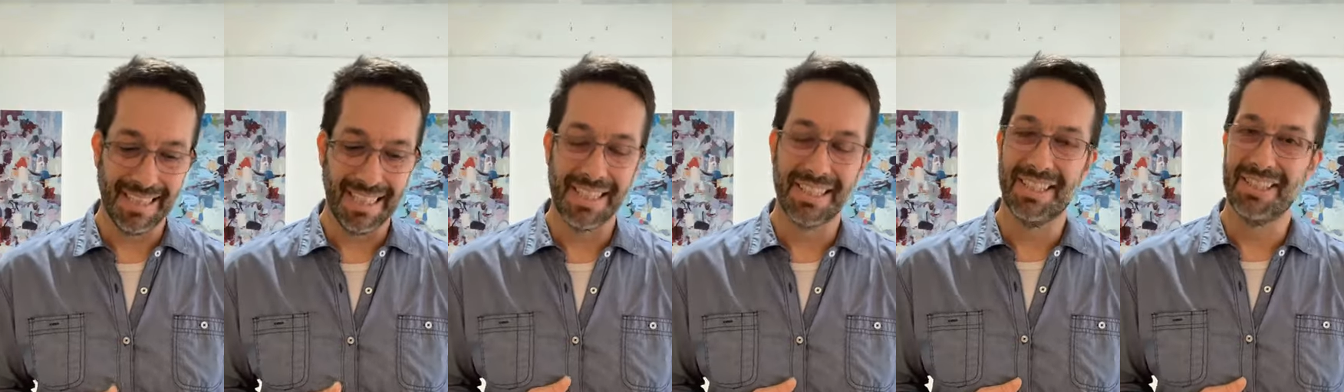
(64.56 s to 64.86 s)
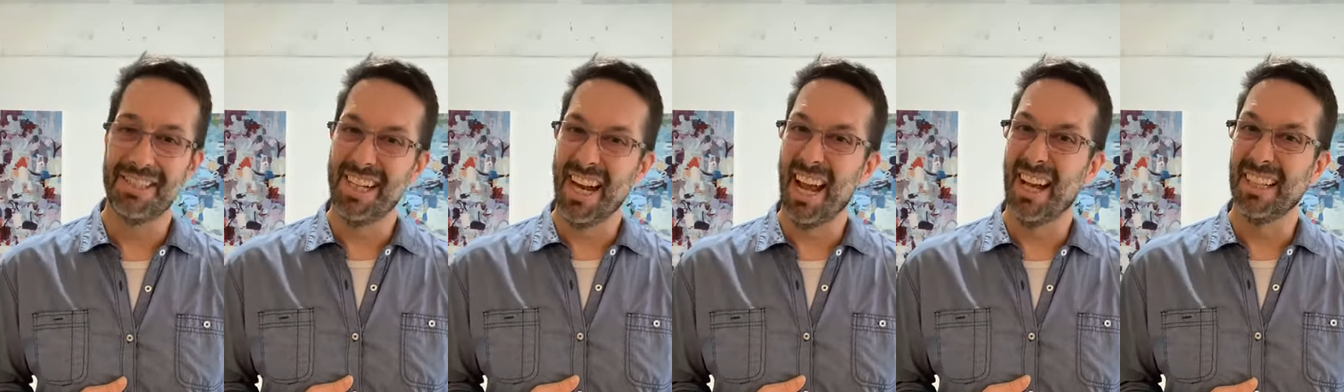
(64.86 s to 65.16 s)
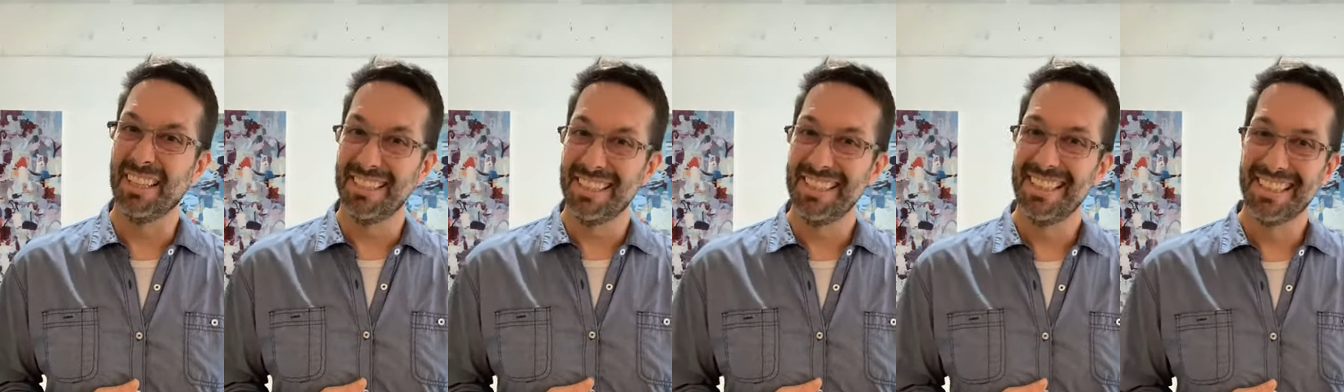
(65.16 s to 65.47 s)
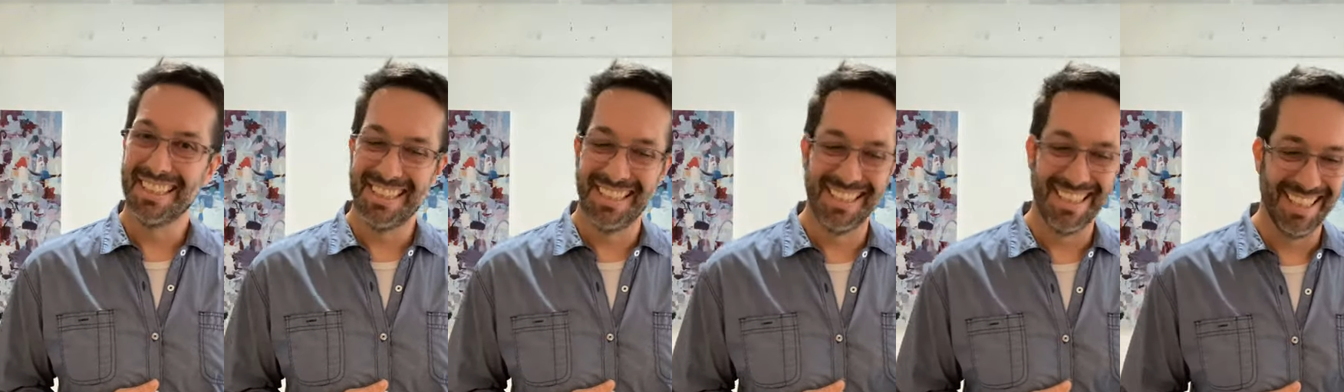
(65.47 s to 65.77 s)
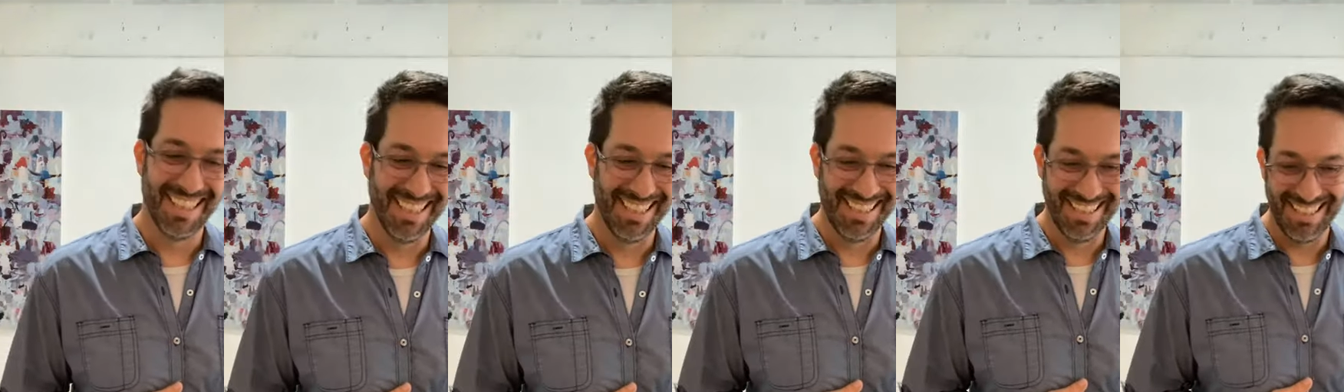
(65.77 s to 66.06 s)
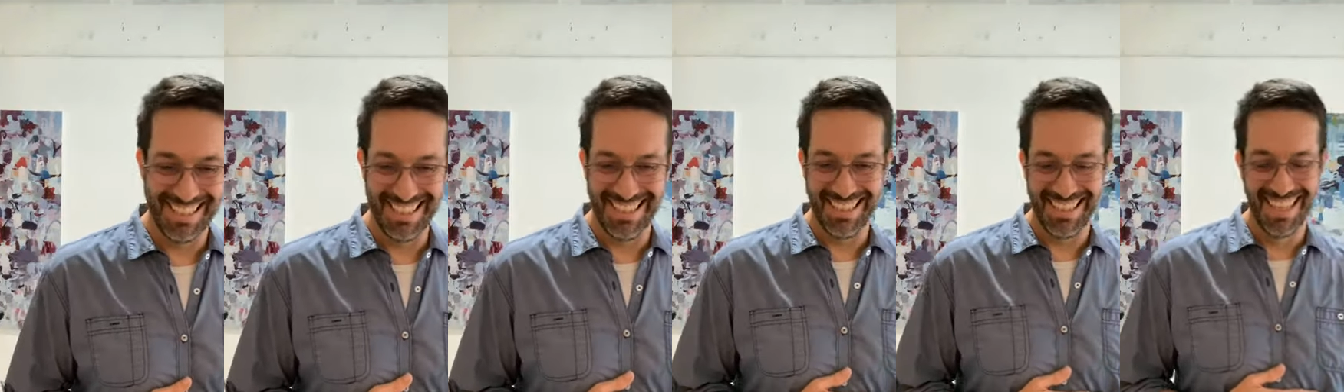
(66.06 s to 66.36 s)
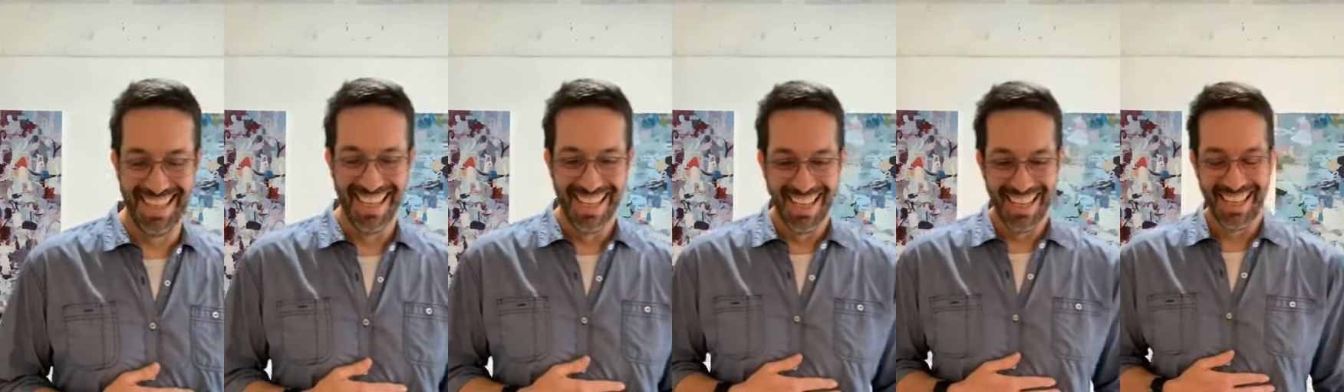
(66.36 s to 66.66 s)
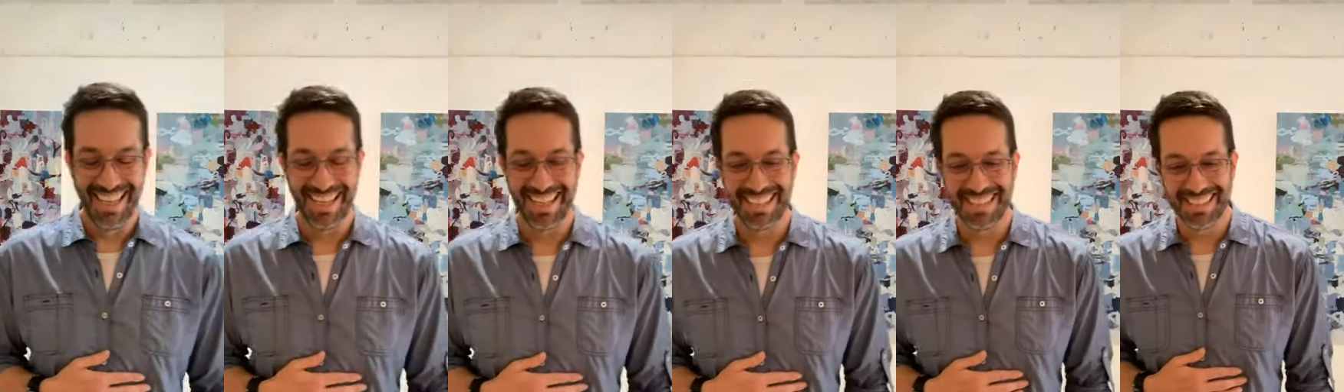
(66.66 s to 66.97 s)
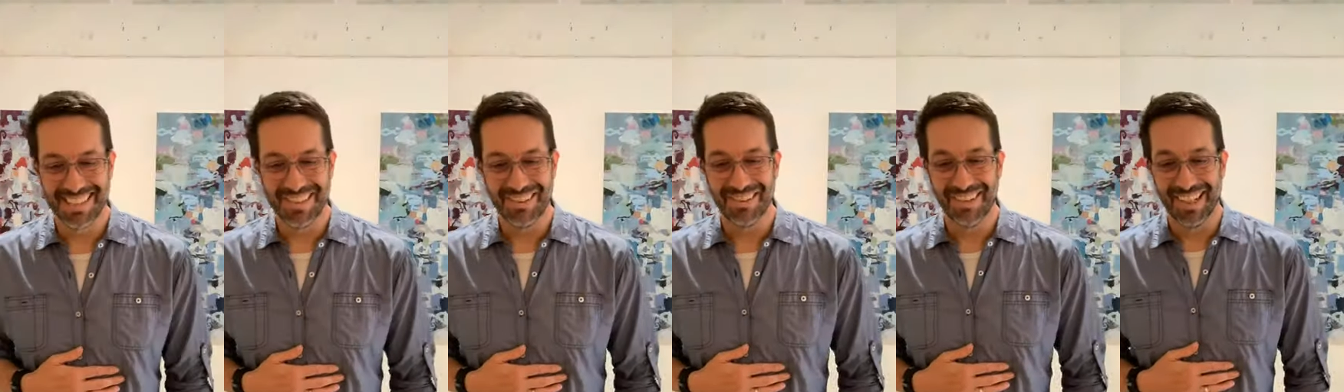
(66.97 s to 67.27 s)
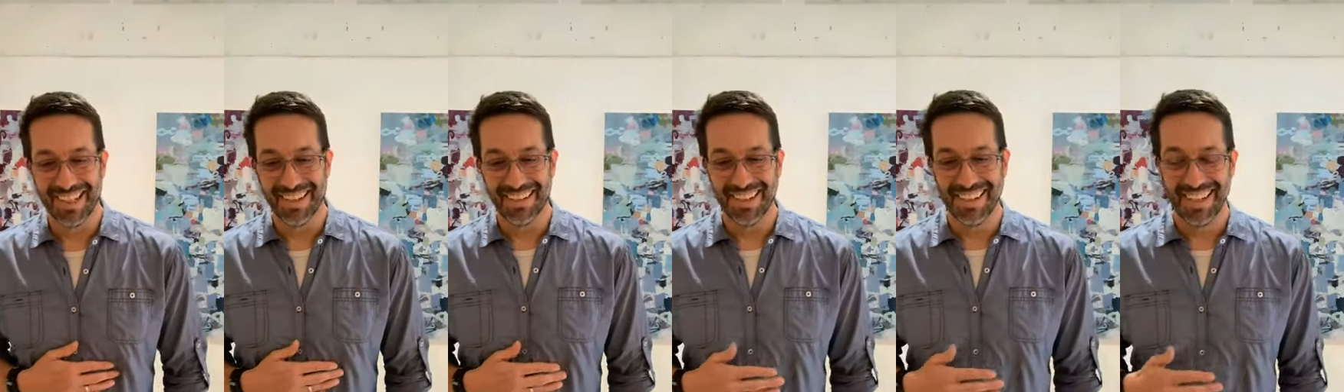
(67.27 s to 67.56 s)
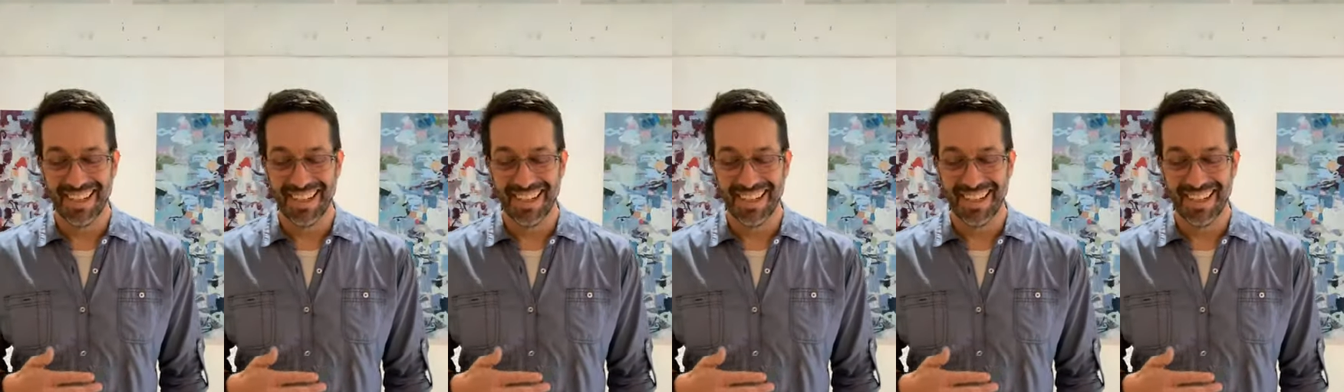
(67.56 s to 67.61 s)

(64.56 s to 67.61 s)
that's a challenge that I just threw down.